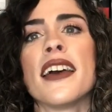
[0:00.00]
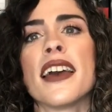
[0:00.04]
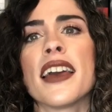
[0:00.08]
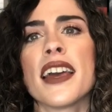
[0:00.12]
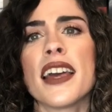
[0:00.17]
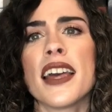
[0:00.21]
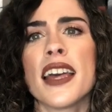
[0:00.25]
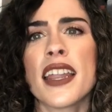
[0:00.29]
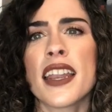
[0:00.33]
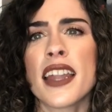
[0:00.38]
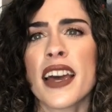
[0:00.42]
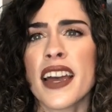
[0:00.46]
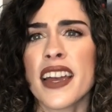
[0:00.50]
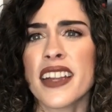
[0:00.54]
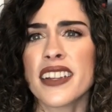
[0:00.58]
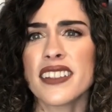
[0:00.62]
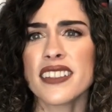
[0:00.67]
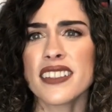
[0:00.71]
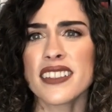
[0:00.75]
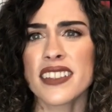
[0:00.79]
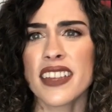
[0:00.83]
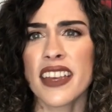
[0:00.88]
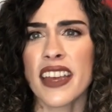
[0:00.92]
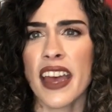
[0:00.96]
And I
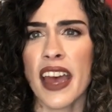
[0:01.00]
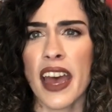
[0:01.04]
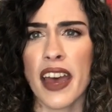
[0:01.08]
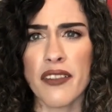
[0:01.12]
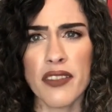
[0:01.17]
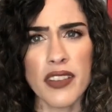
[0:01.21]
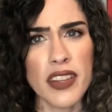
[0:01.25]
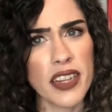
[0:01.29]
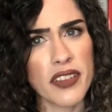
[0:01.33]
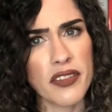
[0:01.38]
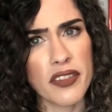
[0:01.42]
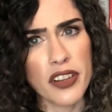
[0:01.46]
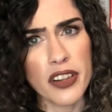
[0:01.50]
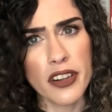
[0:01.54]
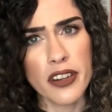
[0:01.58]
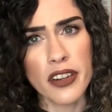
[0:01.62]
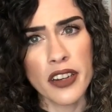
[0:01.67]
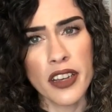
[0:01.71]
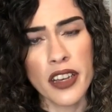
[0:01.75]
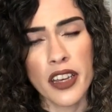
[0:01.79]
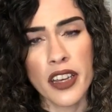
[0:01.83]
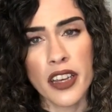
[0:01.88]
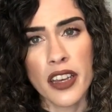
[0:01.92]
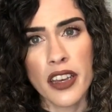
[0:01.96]
just haven't
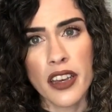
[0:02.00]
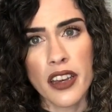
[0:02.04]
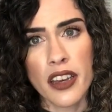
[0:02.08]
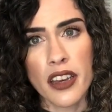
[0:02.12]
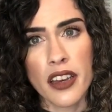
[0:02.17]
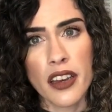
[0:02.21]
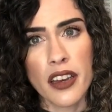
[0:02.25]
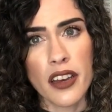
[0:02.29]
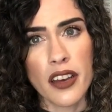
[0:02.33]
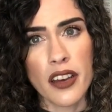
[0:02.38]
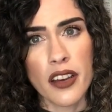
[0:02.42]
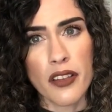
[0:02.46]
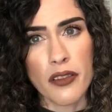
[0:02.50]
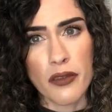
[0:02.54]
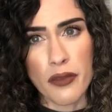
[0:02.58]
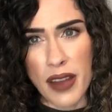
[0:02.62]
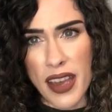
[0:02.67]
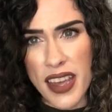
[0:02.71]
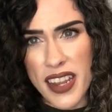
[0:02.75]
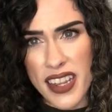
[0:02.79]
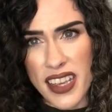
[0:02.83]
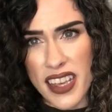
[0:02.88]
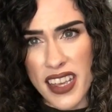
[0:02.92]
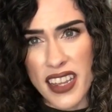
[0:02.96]
ever
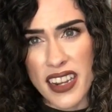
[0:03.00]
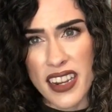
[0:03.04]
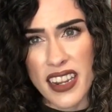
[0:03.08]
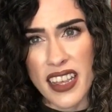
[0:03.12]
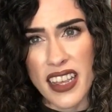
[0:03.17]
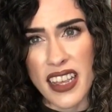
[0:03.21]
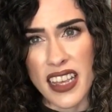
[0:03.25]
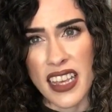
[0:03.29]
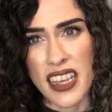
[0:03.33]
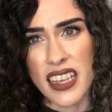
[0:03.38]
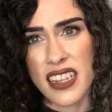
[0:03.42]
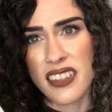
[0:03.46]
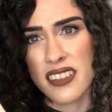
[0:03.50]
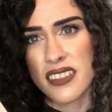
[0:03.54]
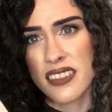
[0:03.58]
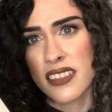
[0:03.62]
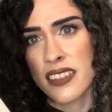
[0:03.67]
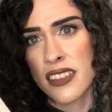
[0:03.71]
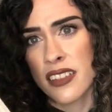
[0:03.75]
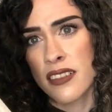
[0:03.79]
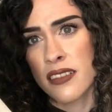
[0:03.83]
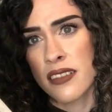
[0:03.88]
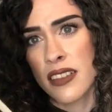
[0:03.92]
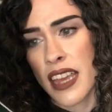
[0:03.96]
read it. And
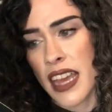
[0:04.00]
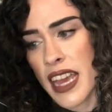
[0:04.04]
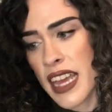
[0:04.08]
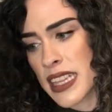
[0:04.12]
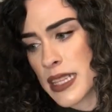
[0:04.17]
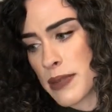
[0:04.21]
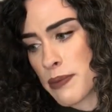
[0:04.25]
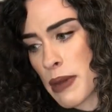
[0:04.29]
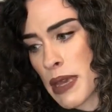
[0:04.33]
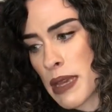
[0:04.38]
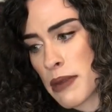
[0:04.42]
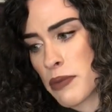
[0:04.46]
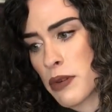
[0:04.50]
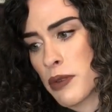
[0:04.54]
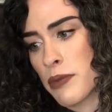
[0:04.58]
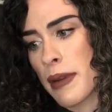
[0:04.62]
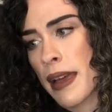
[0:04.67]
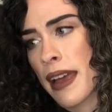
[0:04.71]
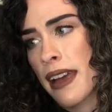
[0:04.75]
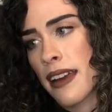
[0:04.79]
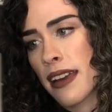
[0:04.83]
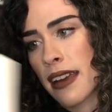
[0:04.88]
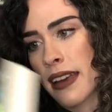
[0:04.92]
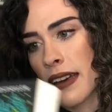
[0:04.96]
so they had the
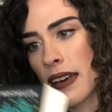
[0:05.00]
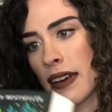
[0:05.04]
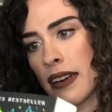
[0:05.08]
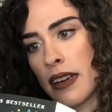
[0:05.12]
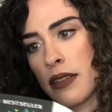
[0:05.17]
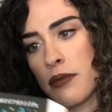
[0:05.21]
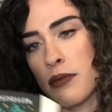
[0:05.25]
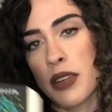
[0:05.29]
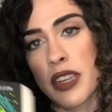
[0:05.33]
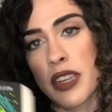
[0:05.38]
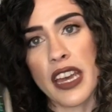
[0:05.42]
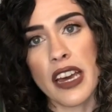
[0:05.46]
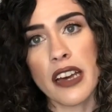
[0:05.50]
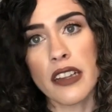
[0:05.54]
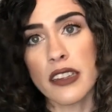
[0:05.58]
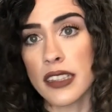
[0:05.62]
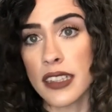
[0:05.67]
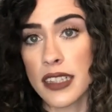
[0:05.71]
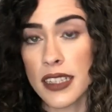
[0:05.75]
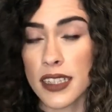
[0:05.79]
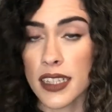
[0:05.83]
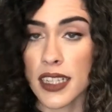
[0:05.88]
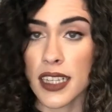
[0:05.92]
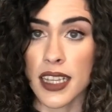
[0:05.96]
paperback on um,
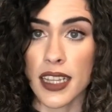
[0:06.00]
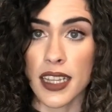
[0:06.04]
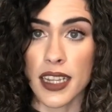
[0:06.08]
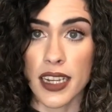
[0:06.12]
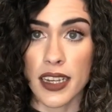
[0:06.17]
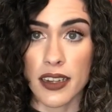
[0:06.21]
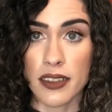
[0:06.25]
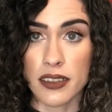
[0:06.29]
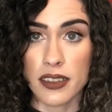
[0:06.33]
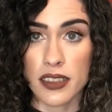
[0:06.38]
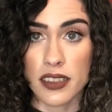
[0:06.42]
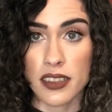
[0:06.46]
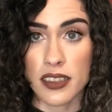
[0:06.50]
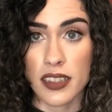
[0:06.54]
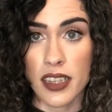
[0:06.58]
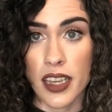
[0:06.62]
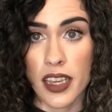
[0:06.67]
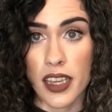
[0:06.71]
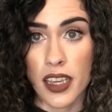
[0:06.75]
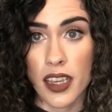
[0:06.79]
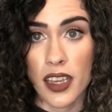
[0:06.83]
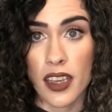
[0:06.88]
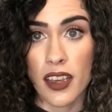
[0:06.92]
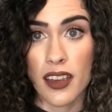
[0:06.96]
Outlet and I was just
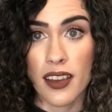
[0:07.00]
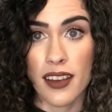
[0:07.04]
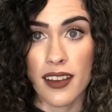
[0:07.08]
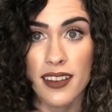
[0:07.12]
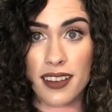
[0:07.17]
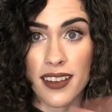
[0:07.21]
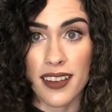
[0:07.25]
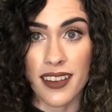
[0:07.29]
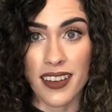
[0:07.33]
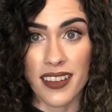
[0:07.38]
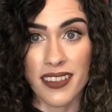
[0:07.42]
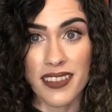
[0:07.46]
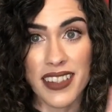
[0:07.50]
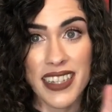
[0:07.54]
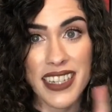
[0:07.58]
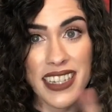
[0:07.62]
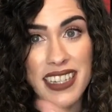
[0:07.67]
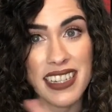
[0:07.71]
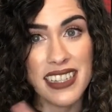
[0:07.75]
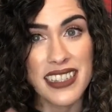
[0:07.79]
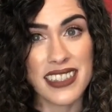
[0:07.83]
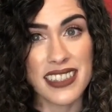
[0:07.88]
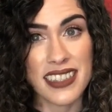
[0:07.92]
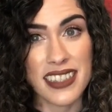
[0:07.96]
like, you know
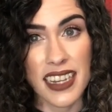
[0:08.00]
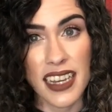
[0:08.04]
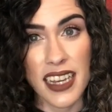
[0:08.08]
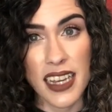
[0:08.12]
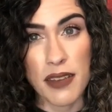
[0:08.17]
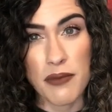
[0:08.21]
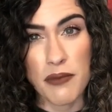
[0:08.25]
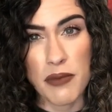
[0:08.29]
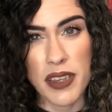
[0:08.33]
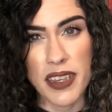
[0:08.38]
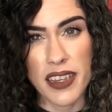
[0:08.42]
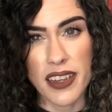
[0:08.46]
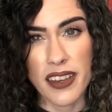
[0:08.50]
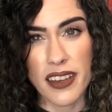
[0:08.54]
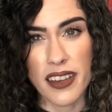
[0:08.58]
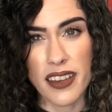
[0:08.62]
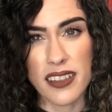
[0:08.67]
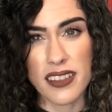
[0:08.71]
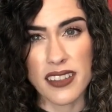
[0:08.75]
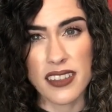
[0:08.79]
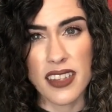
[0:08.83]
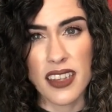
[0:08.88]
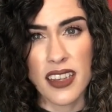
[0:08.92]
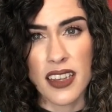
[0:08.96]
what? It's time
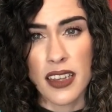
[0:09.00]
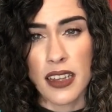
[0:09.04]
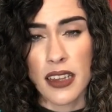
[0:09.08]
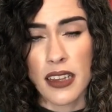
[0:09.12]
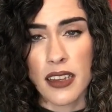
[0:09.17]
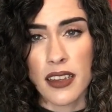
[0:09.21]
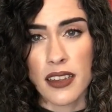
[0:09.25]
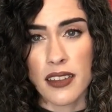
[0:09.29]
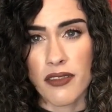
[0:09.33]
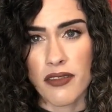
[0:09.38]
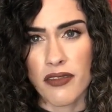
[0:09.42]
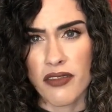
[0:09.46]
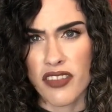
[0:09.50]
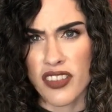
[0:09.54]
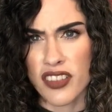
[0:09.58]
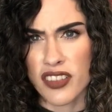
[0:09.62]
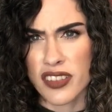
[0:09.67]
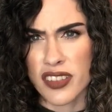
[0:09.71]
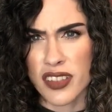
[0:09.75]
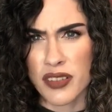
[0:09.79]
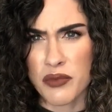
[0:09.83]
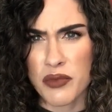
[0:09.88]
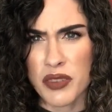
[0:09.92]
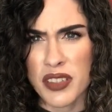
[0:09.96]
because for
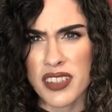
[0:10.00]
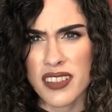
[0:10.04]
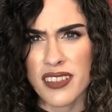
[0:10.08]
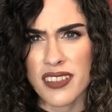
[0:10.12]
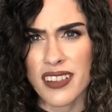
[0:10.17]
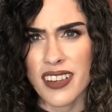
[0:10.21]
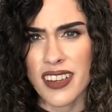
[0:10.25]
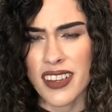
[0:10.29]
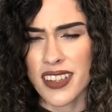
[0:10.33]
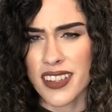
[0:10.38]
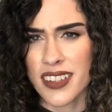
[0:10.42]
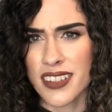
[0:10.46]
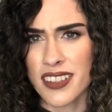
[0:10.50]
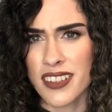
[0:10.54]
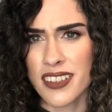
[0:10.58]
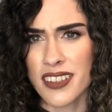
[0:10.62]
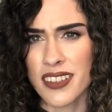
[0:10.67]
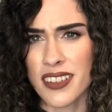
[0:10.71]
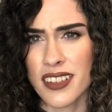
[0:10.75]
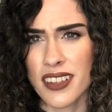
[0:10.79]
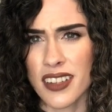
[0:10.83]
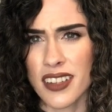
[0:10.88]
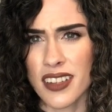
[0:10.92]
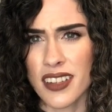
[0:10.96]
some reason I
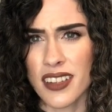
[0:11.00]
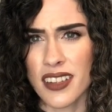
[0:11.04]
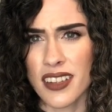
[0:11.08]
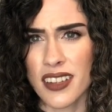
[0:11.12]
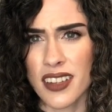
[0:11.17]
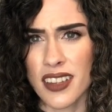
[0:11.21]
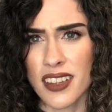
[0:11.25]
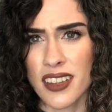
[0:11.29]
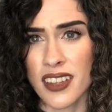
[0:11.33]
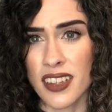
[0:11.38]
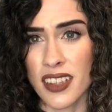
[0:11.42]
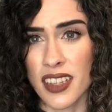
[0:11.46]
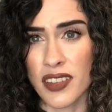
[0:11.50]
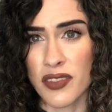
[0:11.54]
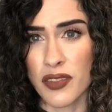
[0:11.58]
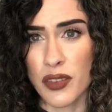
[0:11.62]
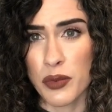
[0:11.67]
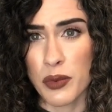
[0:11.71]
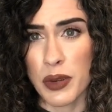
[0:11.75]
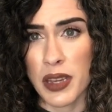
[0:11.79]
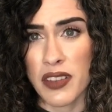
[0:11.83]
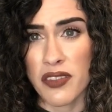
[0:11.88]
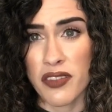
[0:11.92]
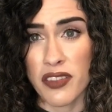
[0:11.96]
entered the
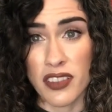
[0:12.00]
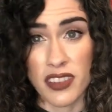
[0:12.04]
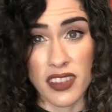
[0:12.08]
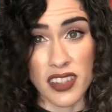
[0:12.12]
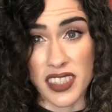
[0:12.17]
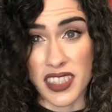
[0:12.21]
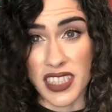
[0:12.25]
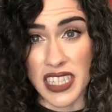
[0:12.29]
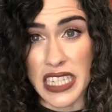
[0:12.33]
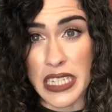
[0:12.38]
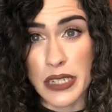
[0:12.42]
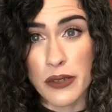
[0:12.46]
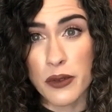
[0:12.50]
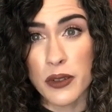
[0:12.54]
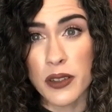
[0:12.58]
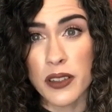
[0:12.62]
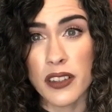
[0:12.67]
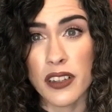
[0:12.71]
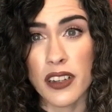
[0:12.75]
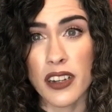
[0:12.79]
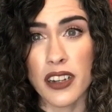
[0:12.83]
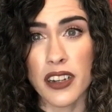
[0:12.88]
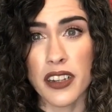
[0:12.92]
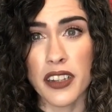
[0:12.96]
giveaway for the sequel
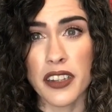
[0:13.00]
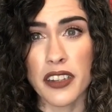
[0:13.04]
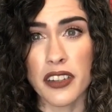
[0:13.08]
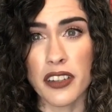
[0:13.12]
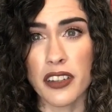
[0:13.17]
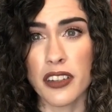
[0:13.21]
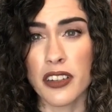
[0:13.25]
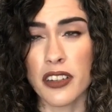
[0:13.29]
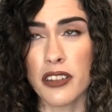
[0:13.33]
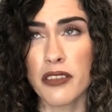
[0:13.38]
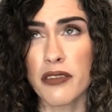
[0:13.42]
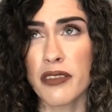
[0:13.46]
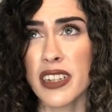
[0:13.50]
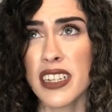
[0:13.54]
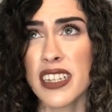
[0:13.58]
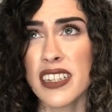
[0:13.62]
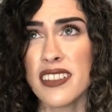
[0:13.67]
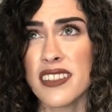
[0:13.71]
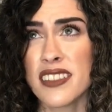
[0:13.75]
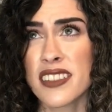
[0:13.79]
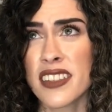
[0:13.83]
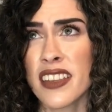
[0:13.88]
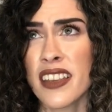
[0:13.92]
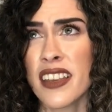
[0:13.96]
on
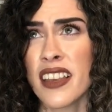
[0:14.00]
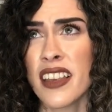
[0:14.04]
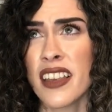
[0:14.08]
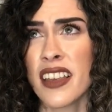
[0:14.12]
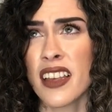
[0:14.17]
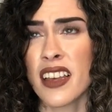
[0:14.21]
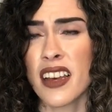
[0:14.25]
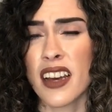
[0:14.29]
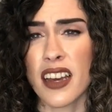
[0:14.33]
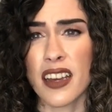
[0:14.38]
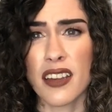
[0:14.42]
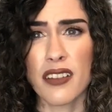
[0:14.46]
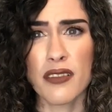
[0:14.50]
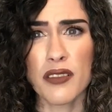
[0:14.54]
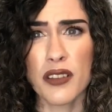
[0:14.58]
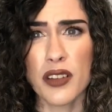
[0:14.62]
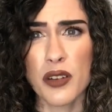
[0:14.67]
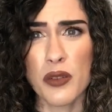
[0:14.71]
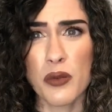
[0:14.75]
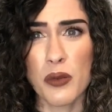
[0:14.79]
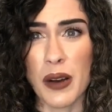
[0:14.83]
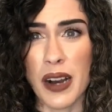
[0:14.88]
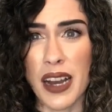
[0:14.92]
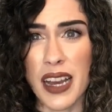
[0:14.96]
Goodreads. I don't
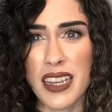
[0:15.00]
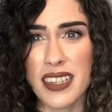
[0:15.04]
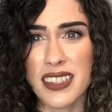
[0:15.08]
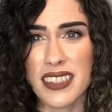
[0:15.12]
know why